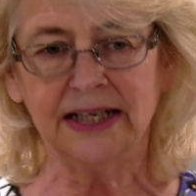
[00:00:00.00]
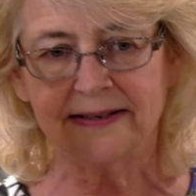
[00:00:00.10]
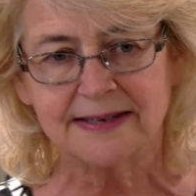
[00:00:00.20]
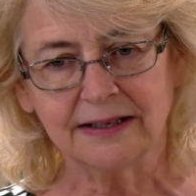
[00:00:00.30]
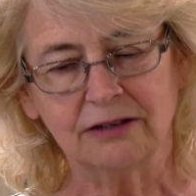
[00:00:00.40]
it
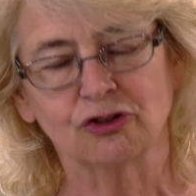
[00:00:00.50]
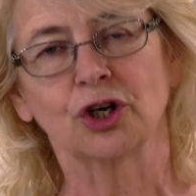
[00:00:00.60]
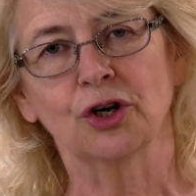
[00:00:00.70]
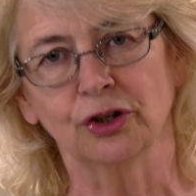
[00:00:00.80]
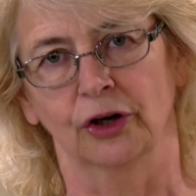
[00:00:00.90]
is an
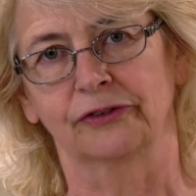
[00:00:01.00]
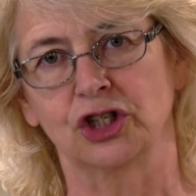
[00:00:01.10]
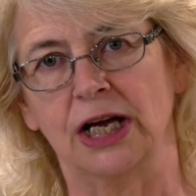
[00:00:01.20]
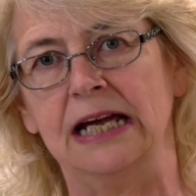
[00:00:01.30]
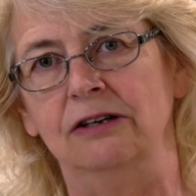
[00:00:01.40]
internal
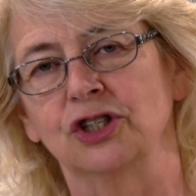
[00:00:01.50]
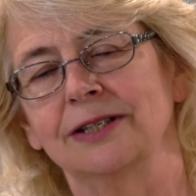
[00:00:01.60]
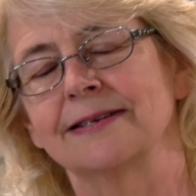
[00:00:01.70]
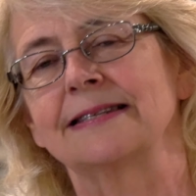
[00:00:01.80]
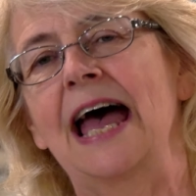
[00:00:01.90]
change.
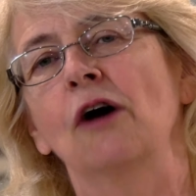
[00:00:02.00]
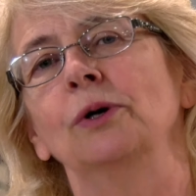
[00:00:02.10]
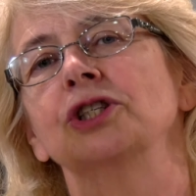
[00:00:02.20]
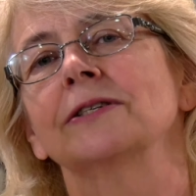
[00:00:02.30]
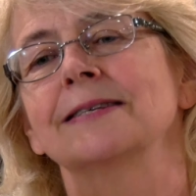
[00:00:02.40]
It is that
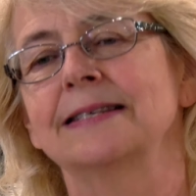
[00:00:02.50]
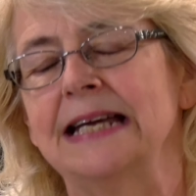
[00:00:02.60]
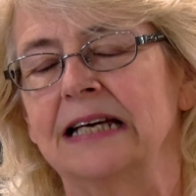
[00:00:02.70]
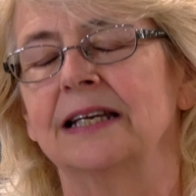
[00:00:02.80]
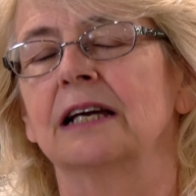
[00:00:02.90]
which is
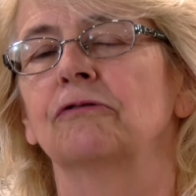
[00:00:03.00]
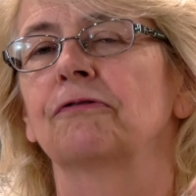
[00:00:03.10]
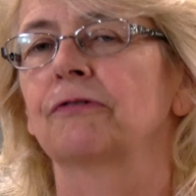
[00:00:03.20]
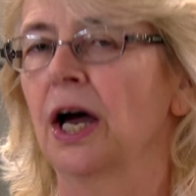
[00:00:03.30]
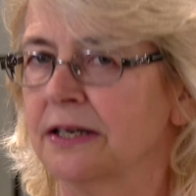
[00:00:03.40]
standing in
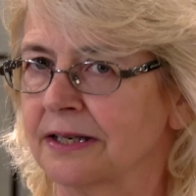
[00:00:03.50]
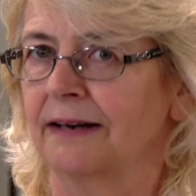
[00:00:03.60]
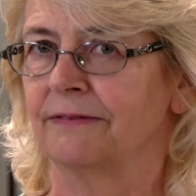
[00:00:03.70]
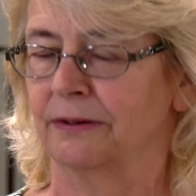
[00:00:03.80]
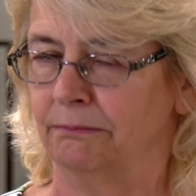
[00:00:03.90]
front
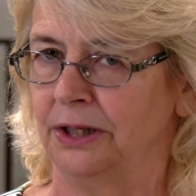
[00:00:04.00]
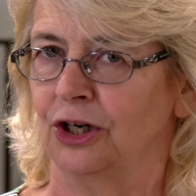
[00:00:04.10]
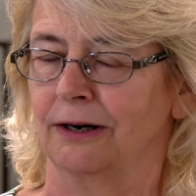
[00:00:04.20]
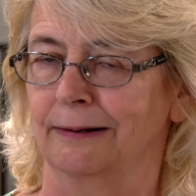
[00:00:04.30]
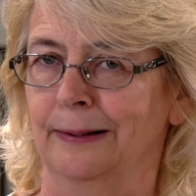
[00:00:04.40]
of the
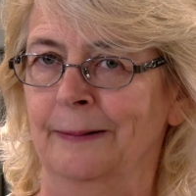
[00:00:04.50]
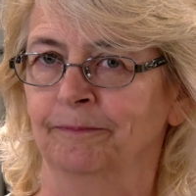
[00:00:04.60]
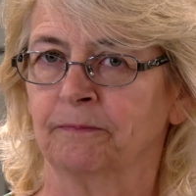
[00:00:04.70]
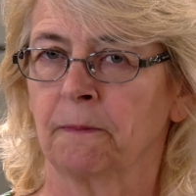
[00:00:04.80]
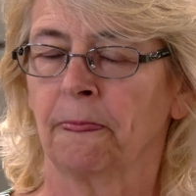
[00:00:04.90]
mirror.
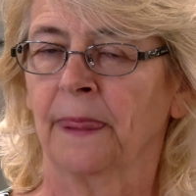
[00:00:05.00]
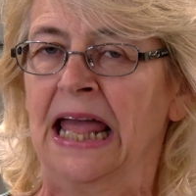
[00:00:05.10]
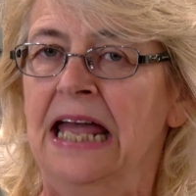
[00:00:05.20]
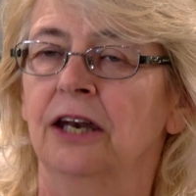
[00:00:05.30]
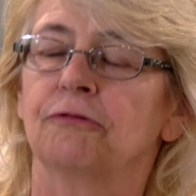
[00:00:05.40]

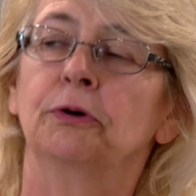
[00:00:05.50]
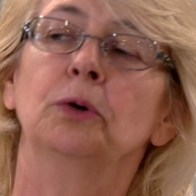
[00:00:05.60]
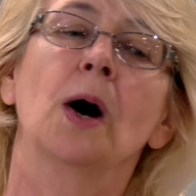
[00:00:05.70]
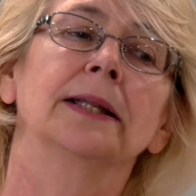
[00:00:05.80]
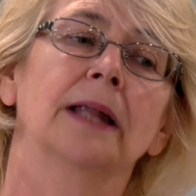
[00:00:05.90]
And if we
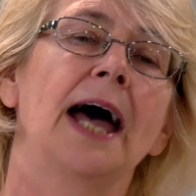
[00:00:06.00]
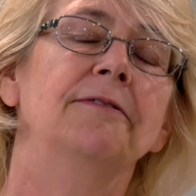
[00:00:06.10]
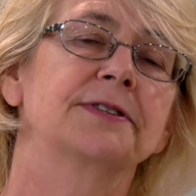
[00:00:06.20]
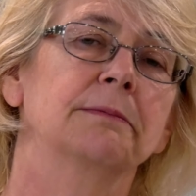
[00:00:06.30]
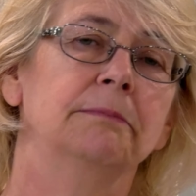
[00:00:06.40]
want
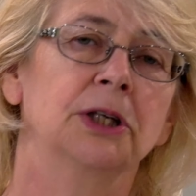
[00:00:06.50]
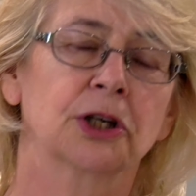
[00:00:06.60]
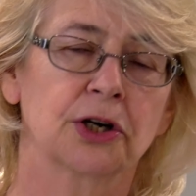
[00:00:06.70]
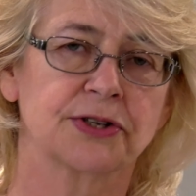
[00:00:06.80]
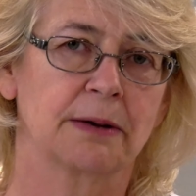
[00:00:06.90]
life to
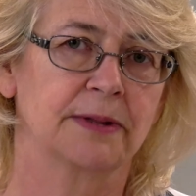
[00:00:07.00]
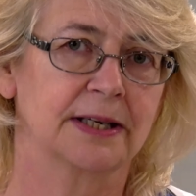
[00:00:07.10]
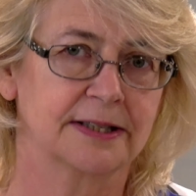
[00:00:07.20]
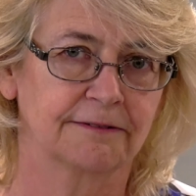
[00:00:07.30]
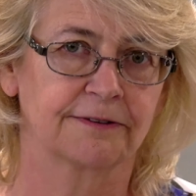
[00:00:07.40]
mirror
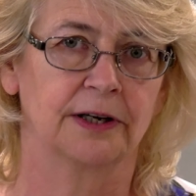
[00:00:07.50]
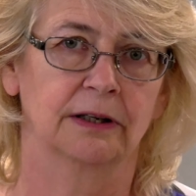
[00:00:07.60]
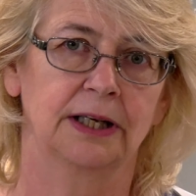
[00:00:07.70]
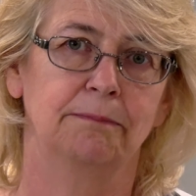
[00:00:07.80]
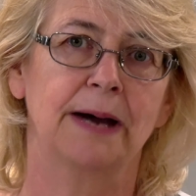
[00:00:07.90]
something differently